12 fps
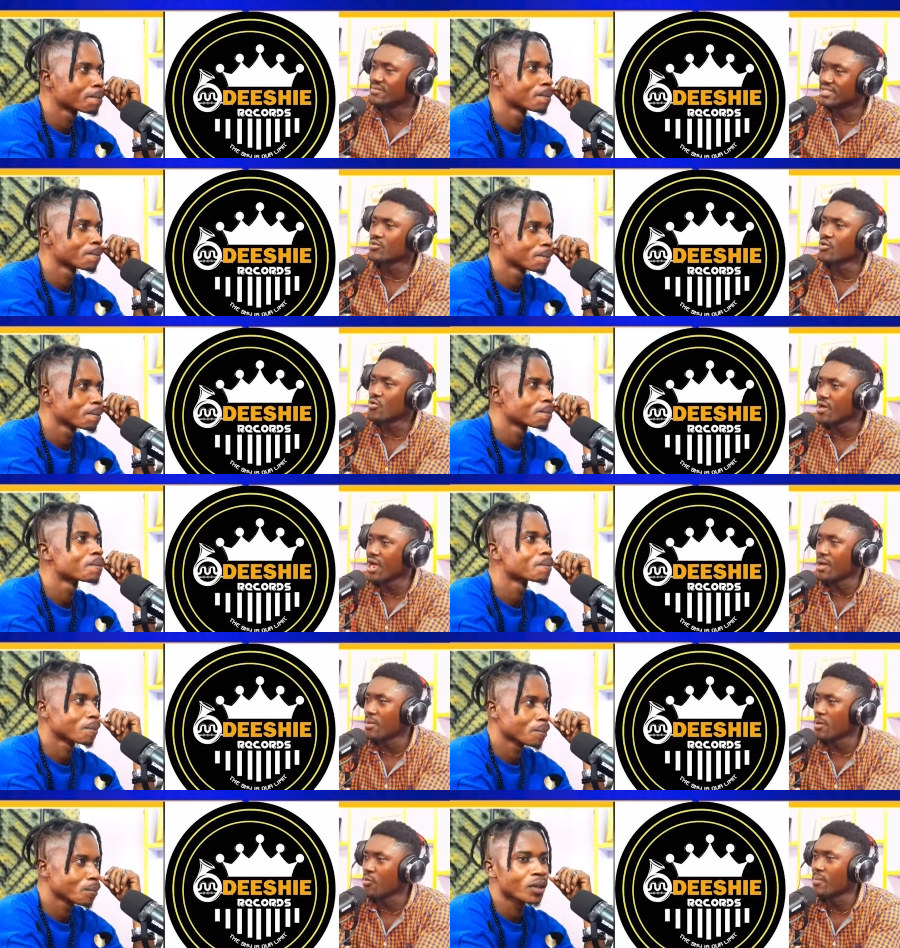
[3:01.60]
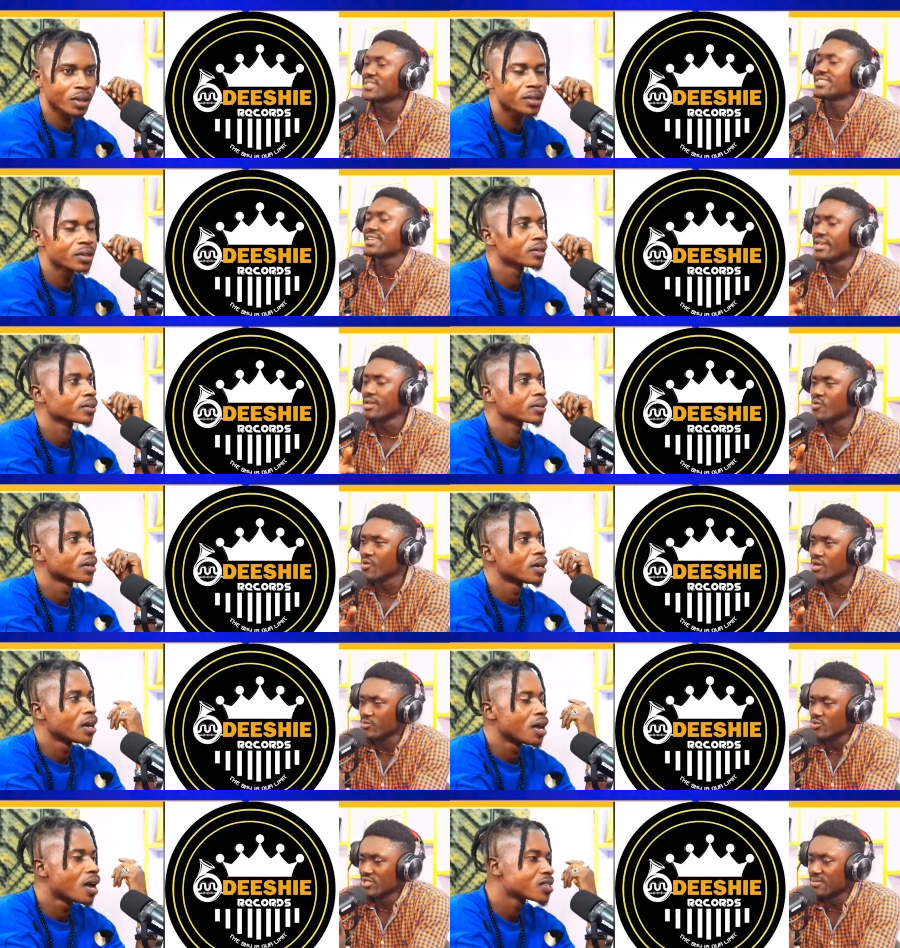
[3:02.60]
Speaker 1: to Korea. Ebe boy, me send him. He
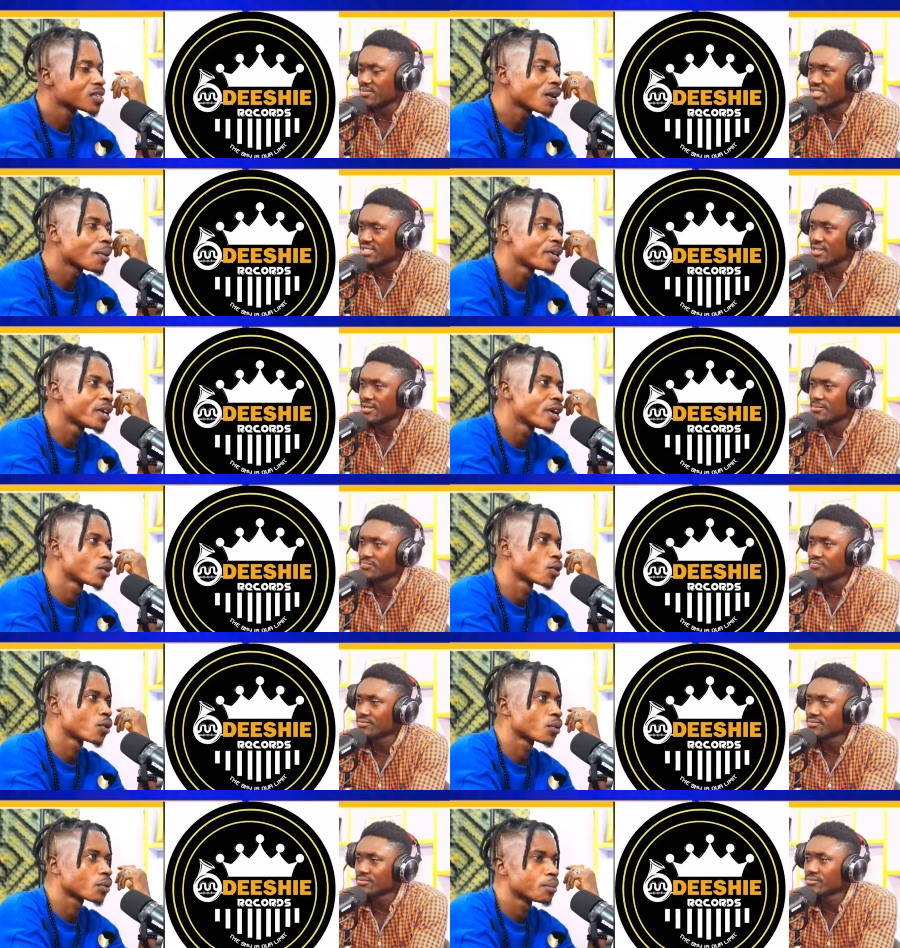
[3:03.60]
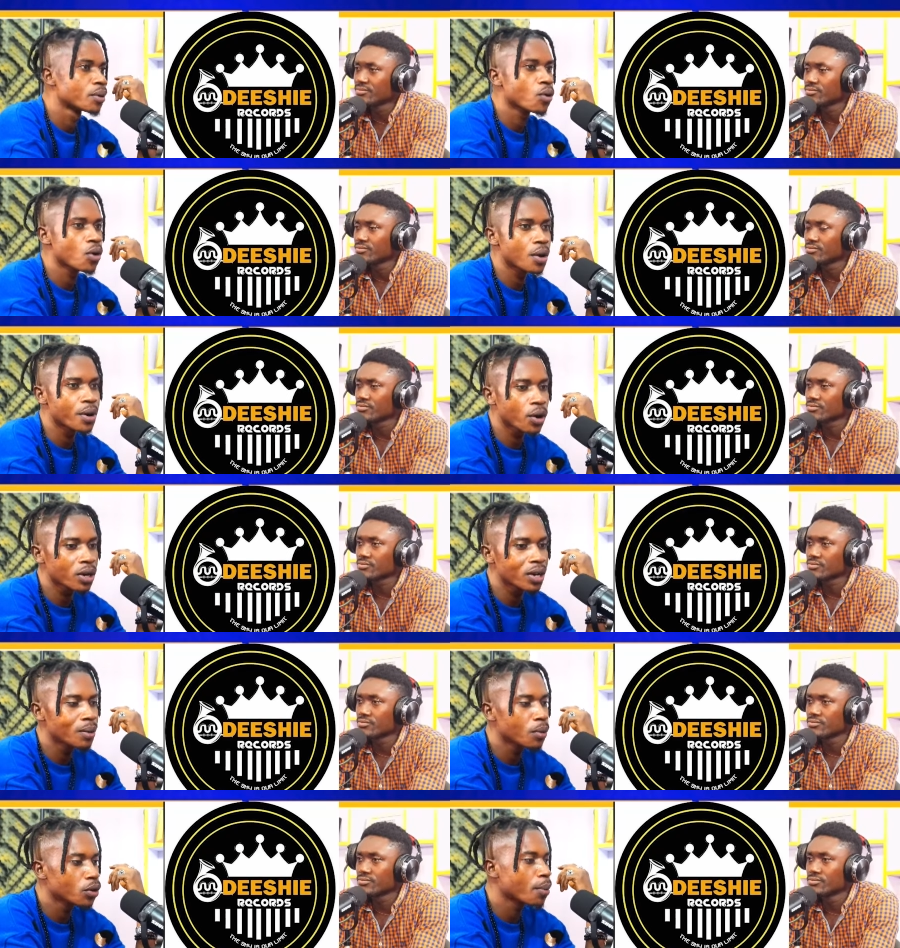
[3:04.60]
must.
Speaker 2: It's not me here no. Me call record
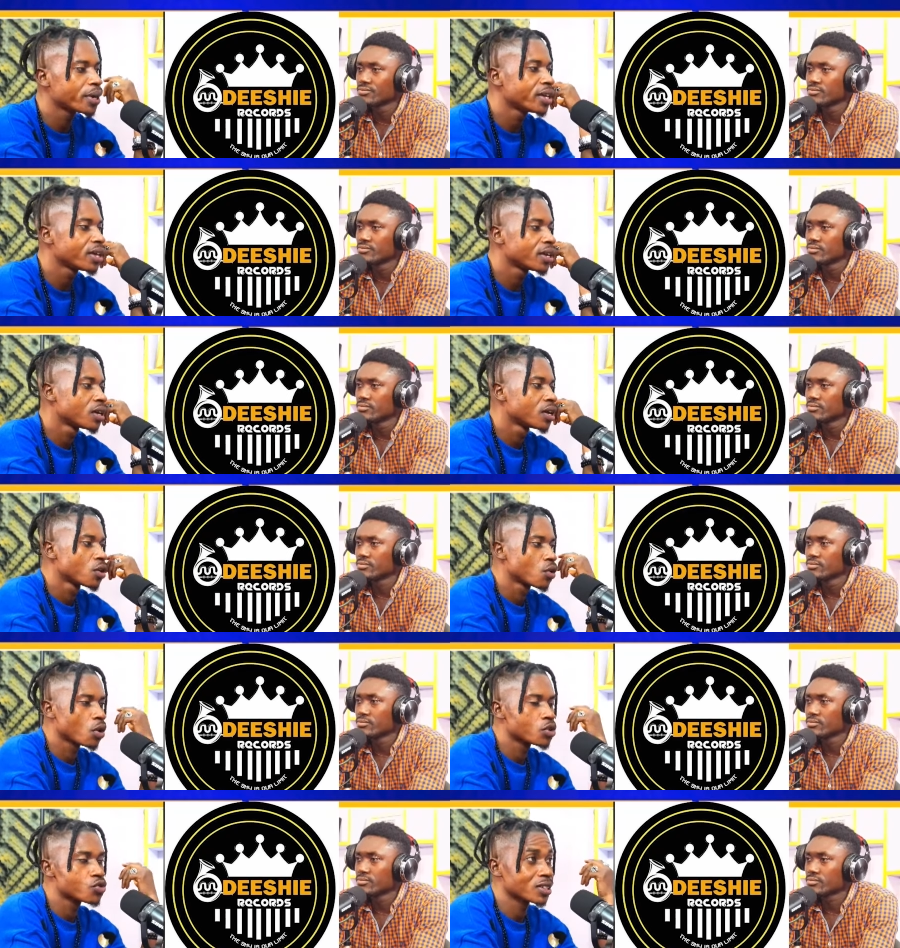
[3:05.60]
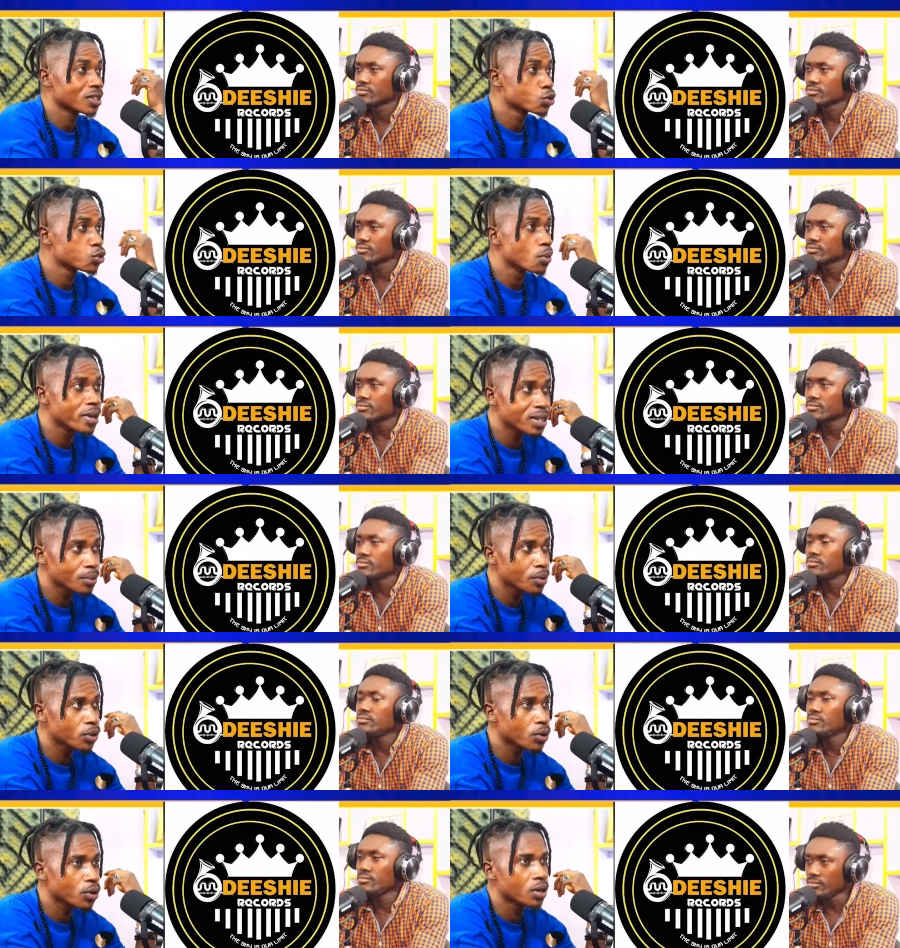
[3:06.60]
label. Normally contract ne too many
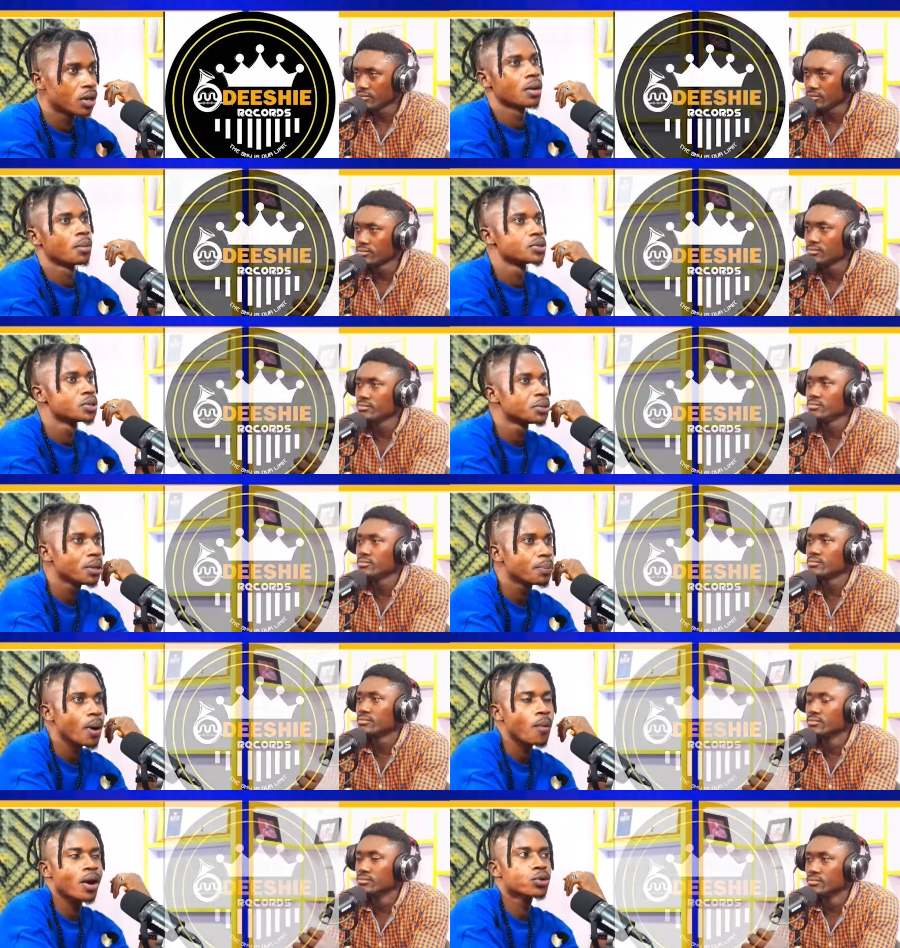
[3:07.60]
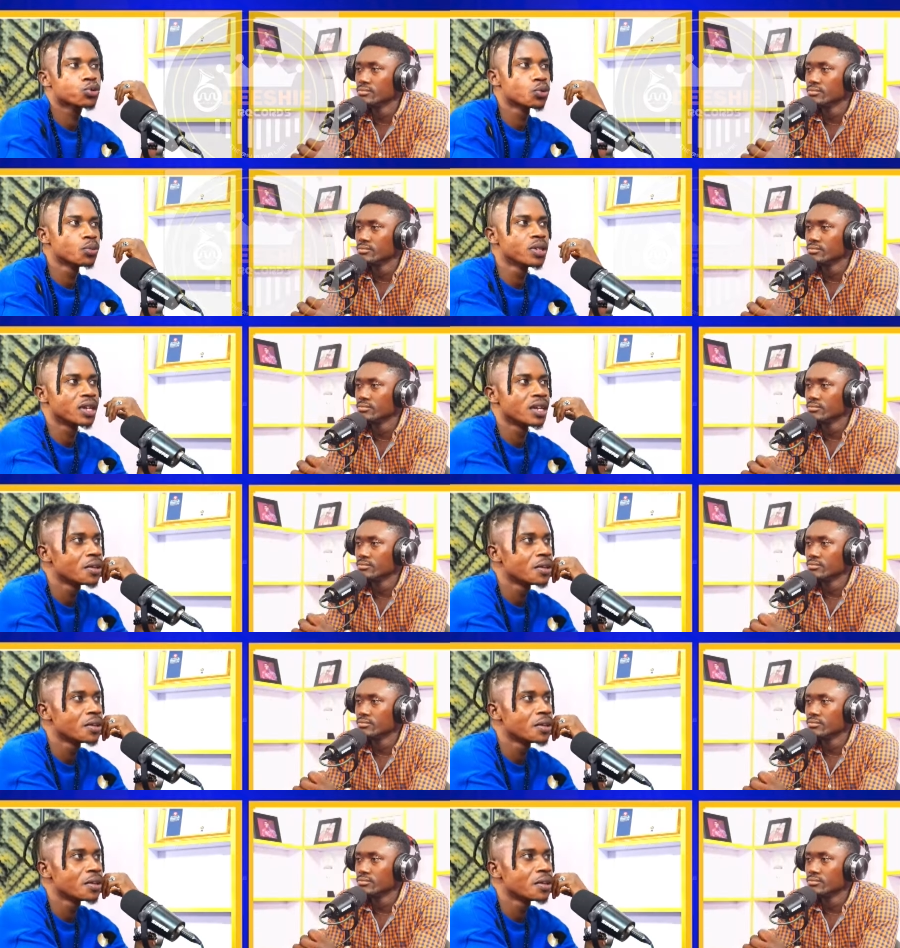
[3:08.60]
mono. Me send him pa 1 or 2 be the